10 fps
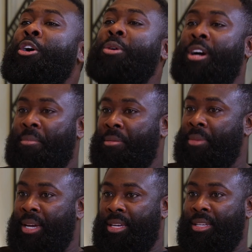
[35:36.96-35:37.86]
no coming
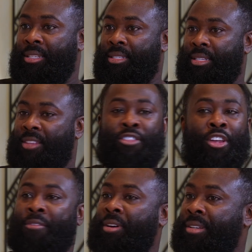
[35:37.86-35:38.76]
back.
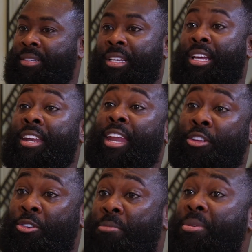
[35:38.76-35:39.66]
Never. Now
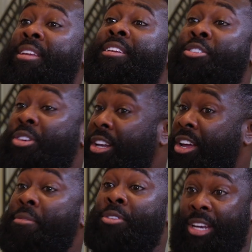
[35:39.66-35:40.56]
you can
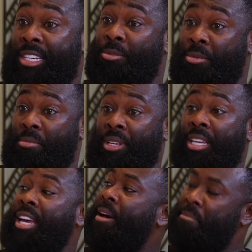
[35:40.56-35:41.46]
learn your lesson with
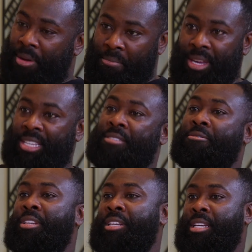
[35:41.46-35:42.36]
me and be amazing
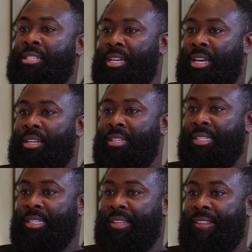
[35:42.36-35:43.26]
for the next guy.
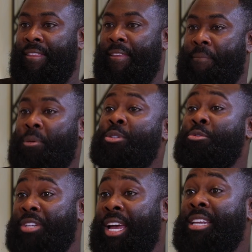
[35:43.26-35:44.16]
Because
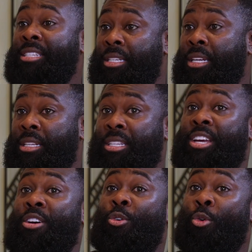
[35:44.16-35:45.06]
the reality is,
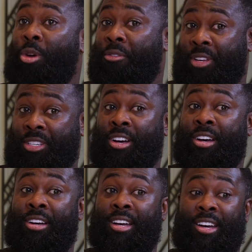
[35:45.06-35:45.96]
all of us
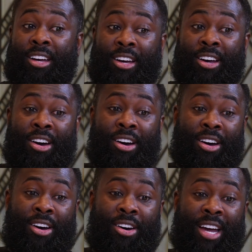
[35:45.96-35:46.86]
are
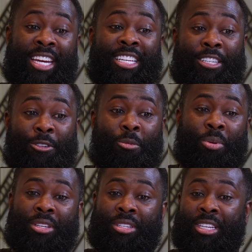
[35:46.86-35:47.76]
any single
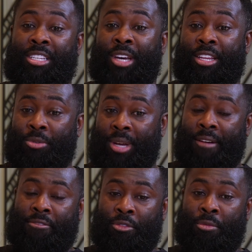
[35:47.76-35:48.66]
person is going to
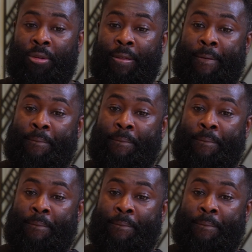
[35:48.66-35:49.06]
have to